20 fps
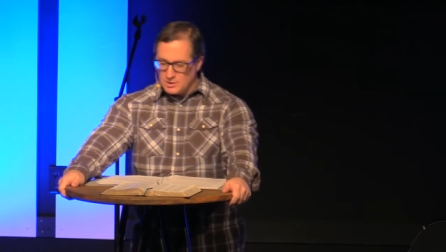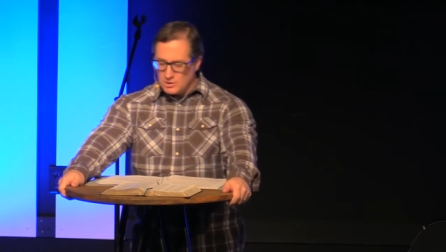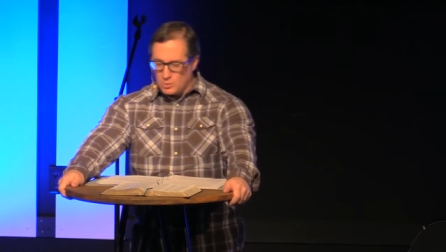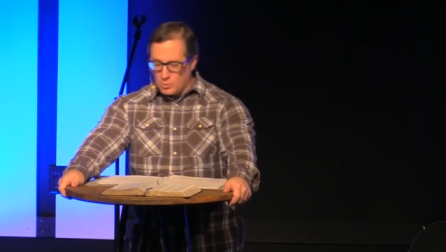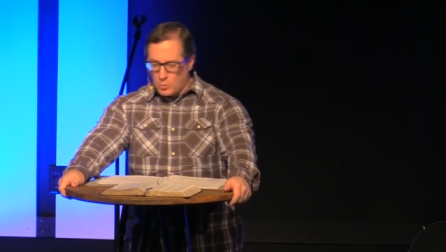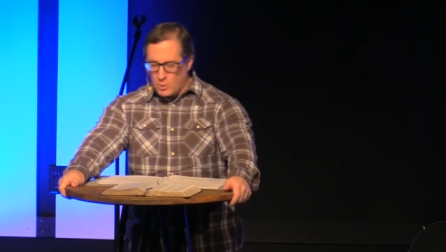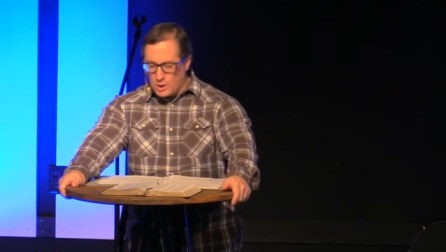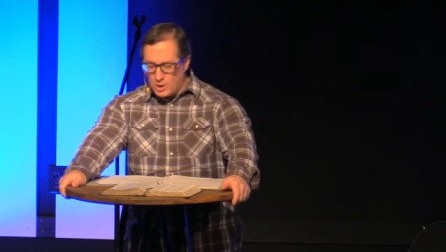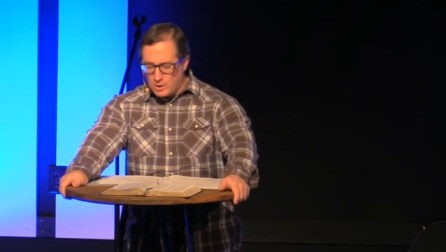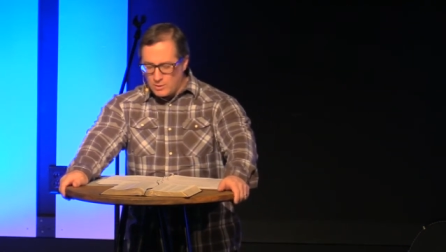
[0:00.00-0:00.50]

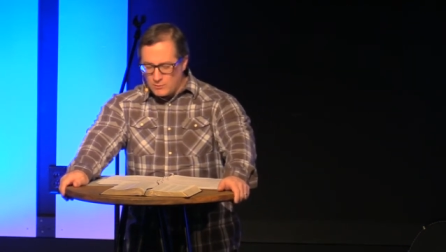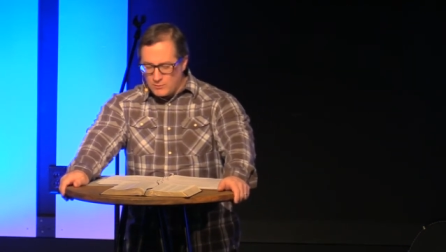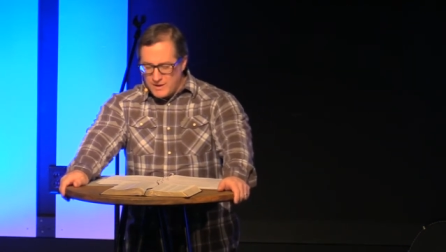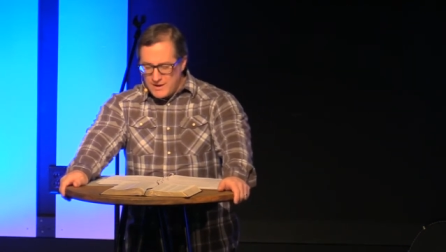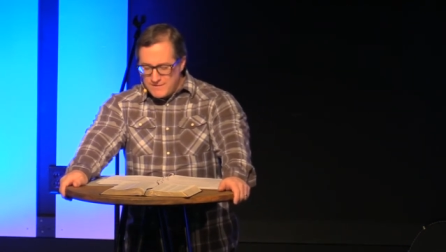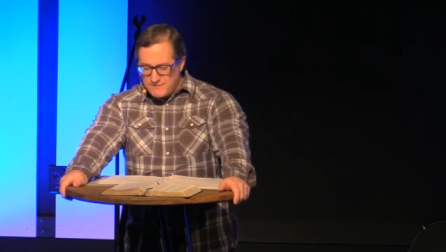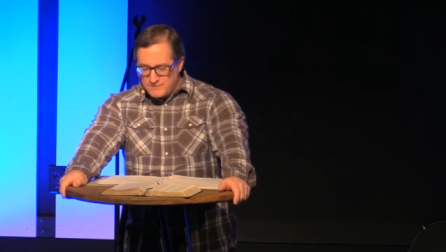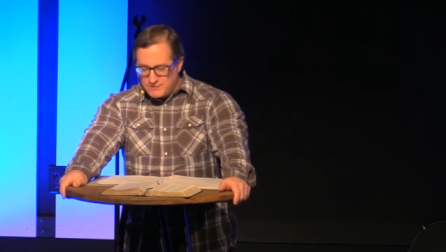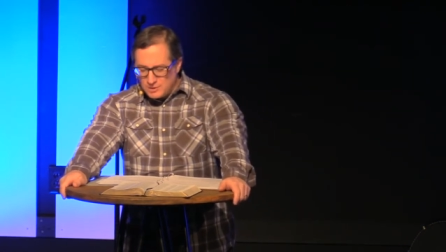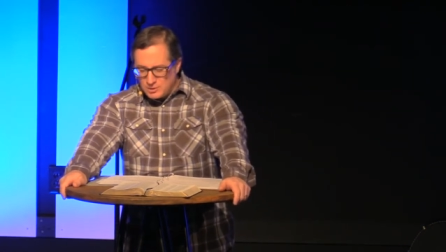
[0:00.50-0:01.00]
The word
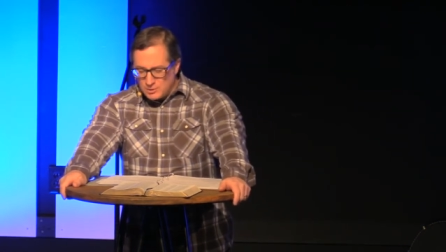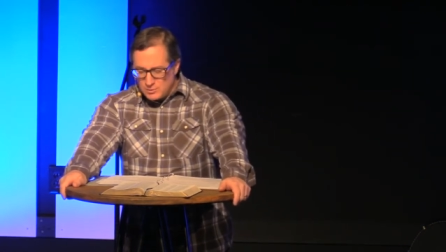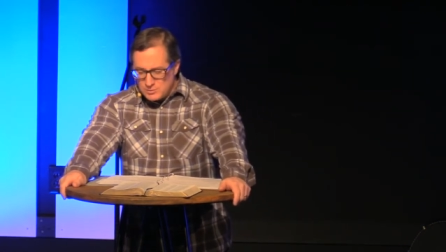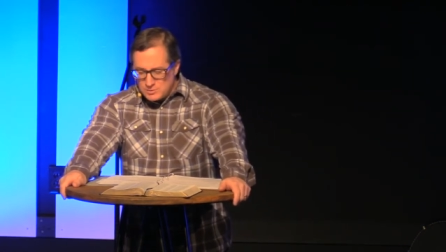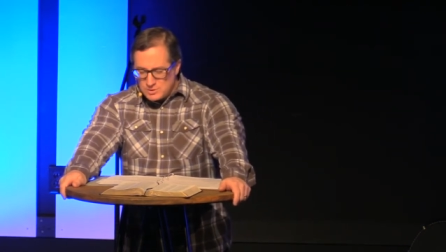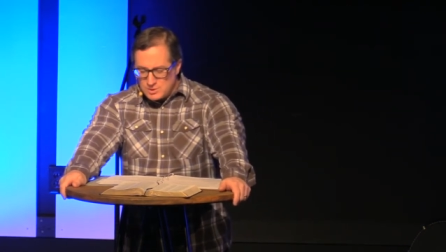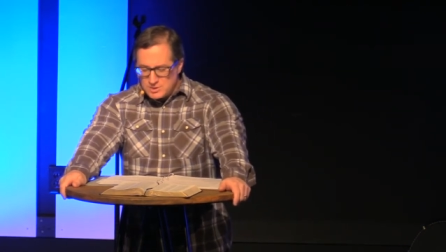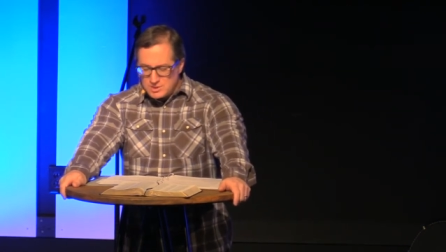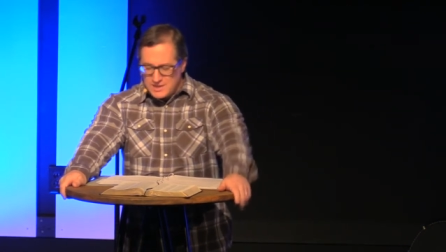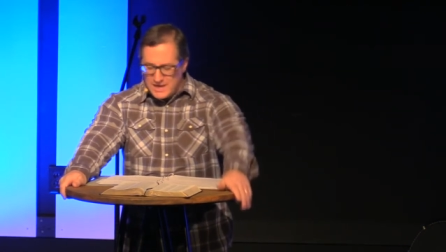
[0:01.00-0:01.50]

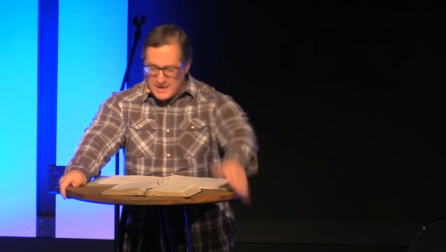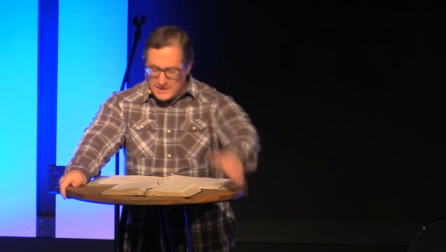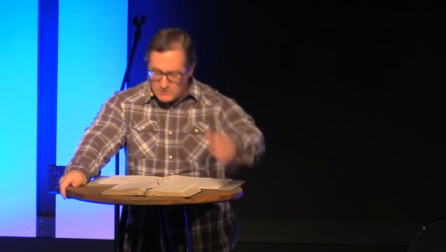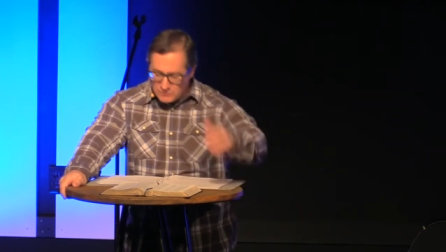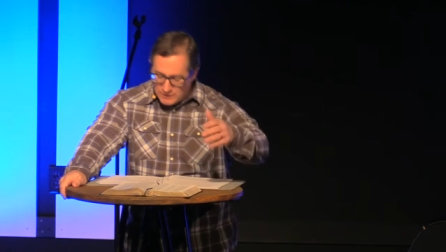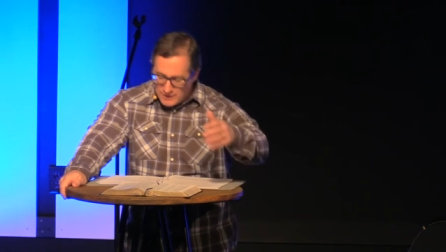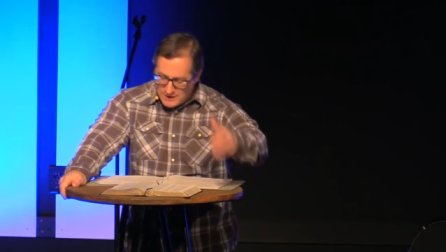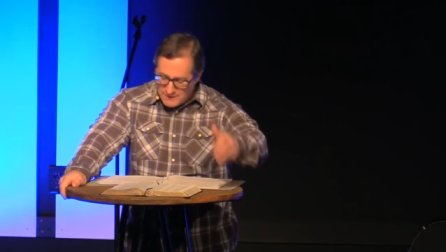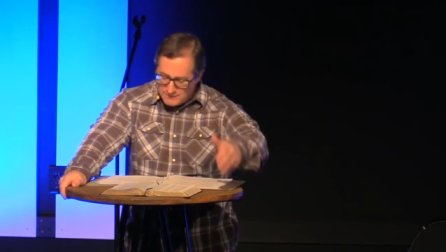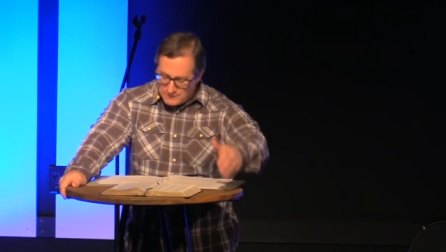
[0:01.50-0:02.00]
refuge, to take
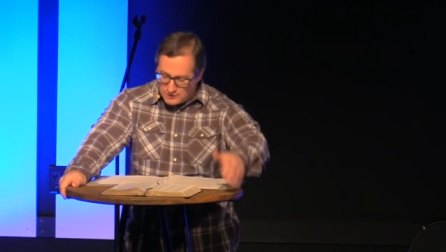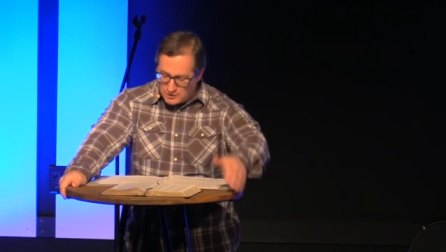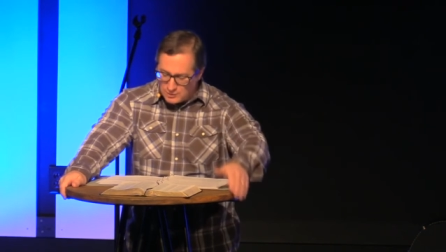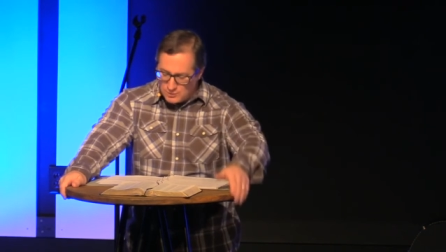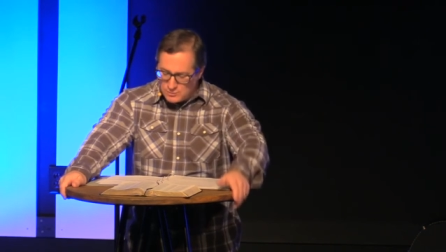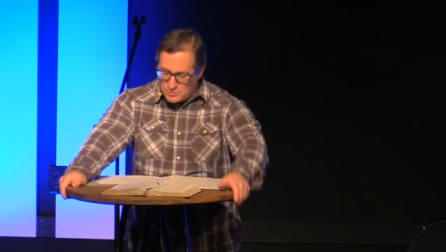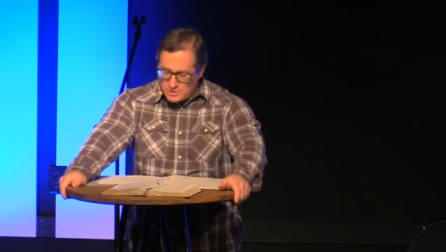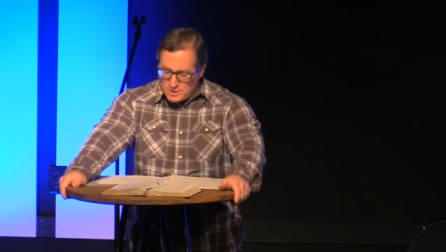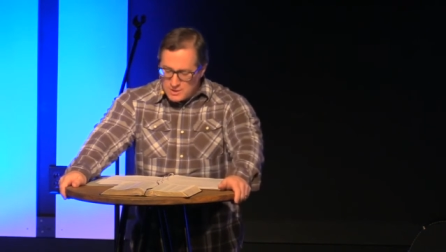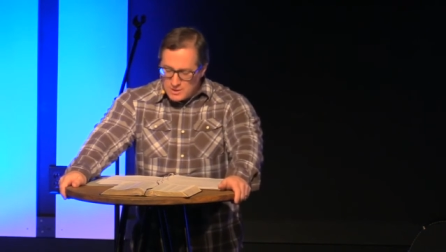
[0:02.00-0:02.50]

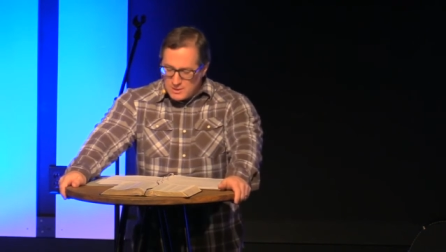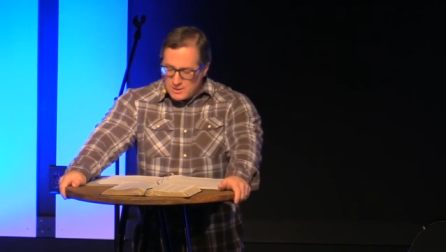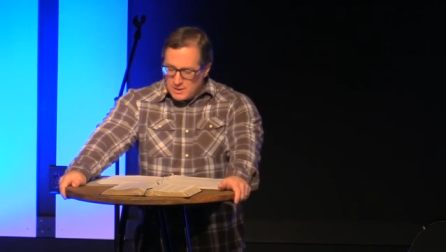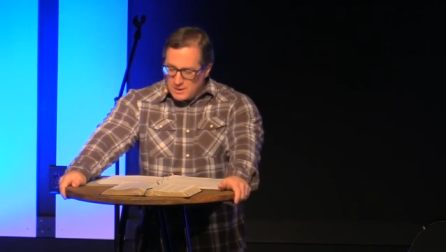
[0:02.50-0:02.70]
refuge,